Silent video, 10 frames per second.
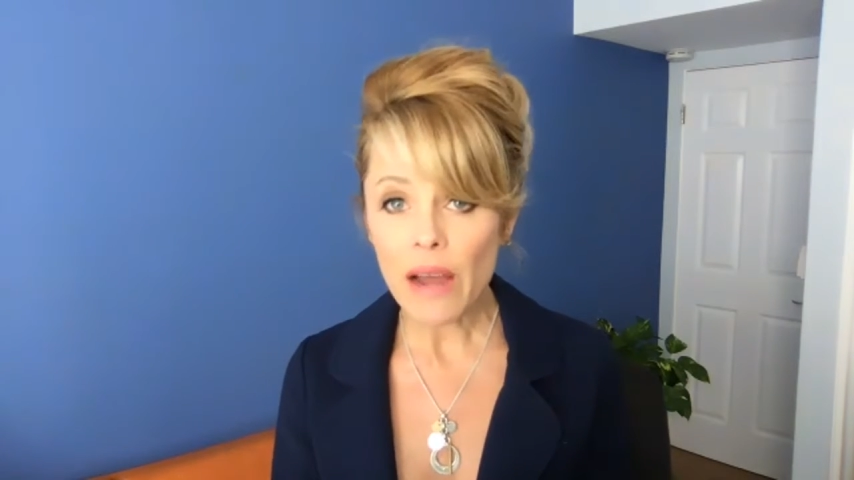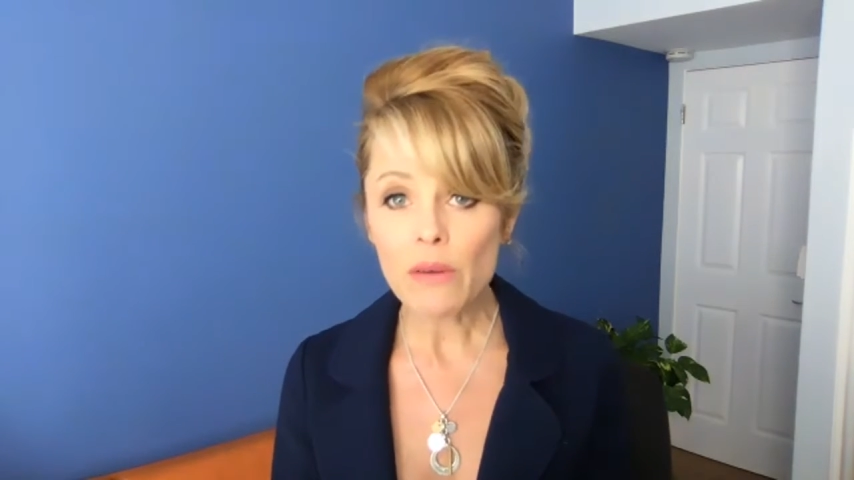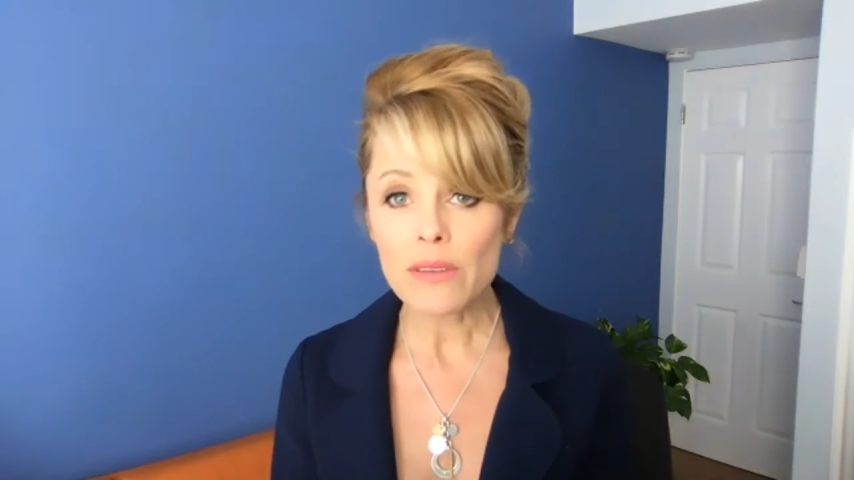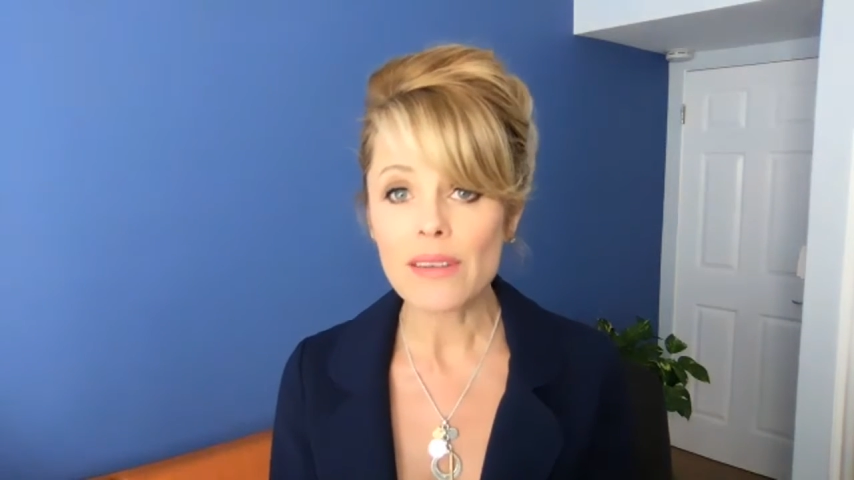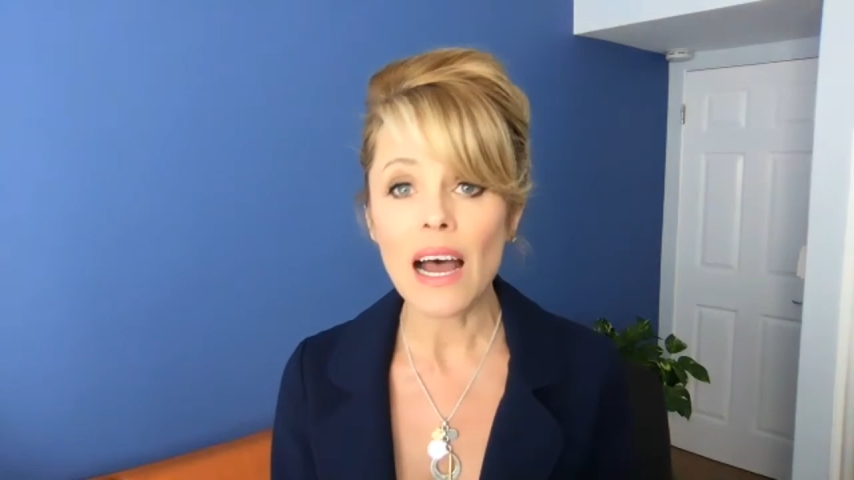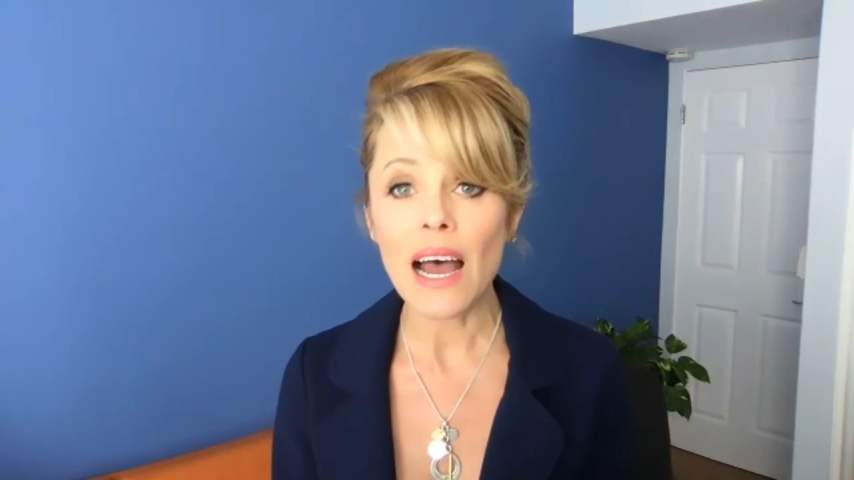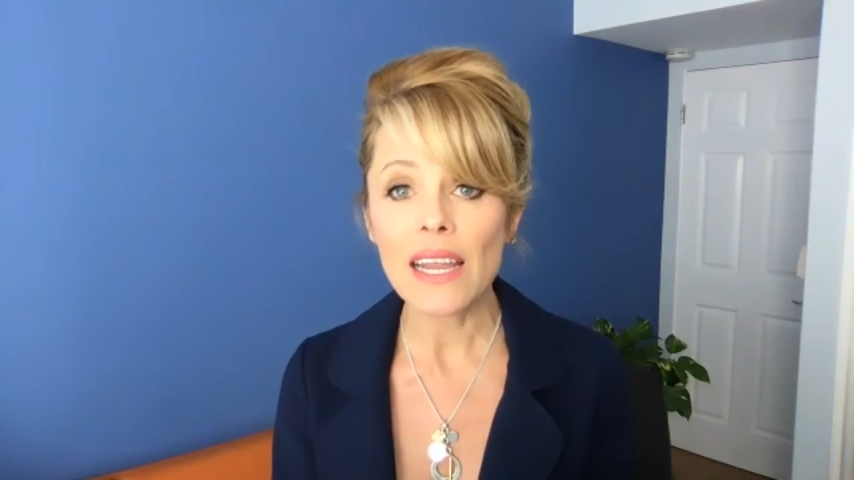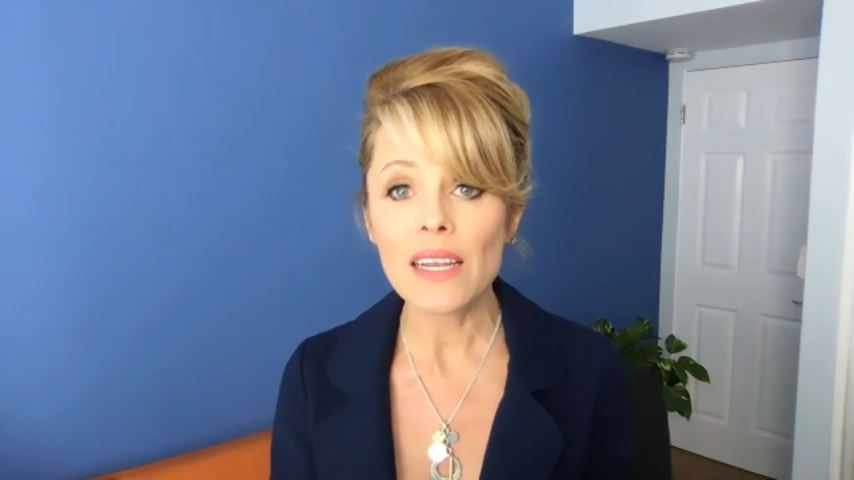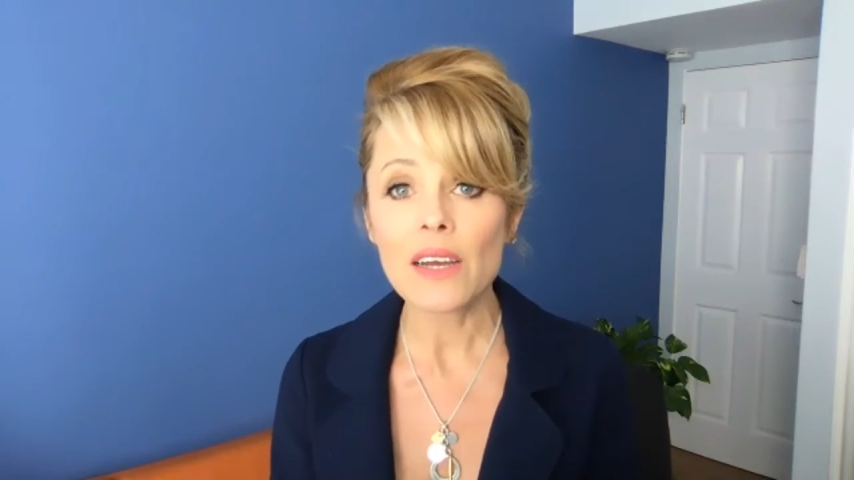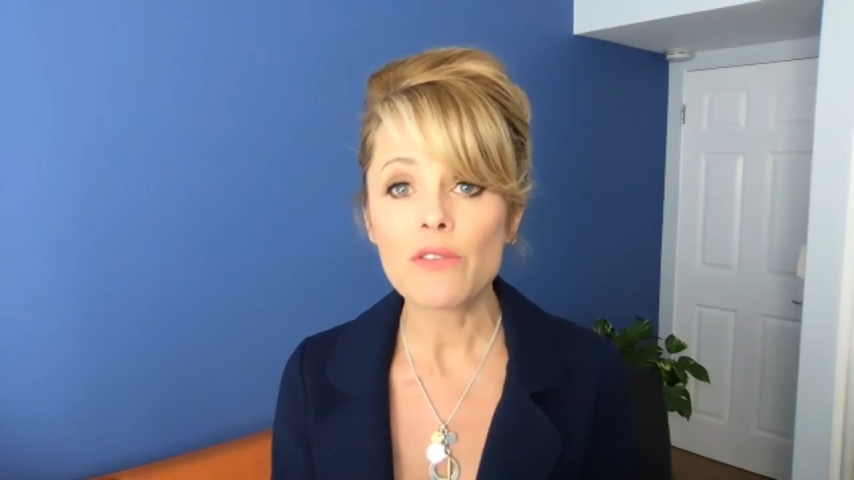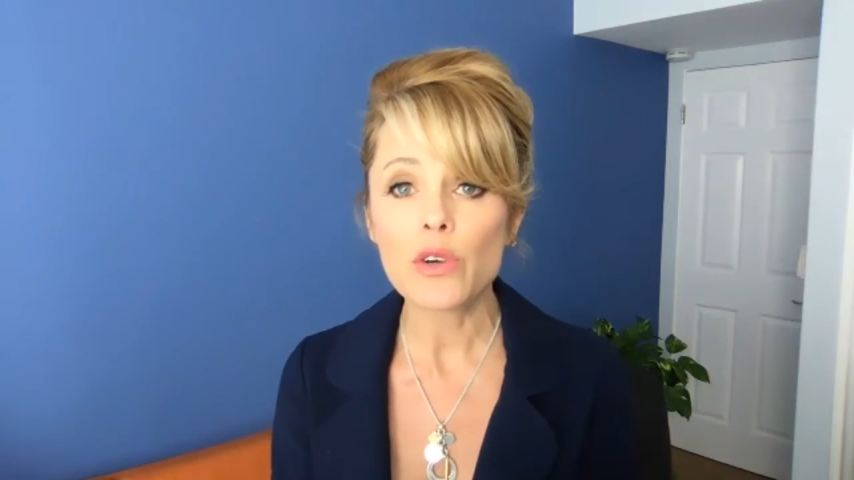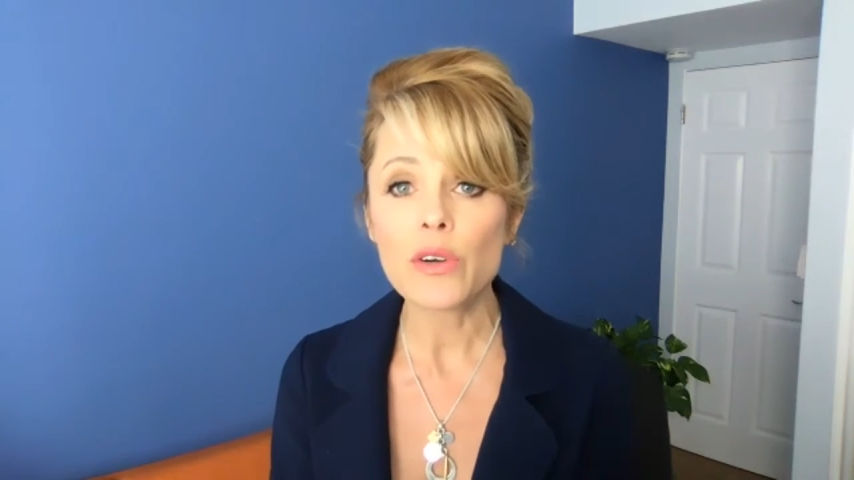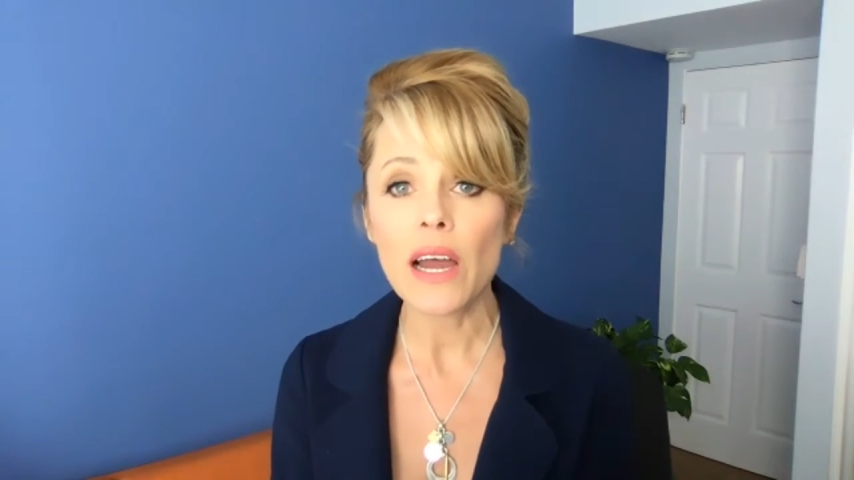outside of your